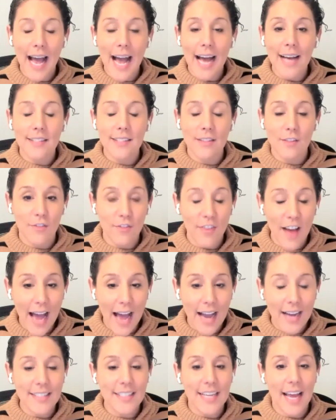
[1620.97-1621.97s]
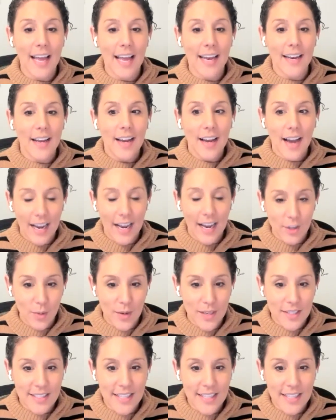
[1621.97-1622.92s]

as fact. And I just want to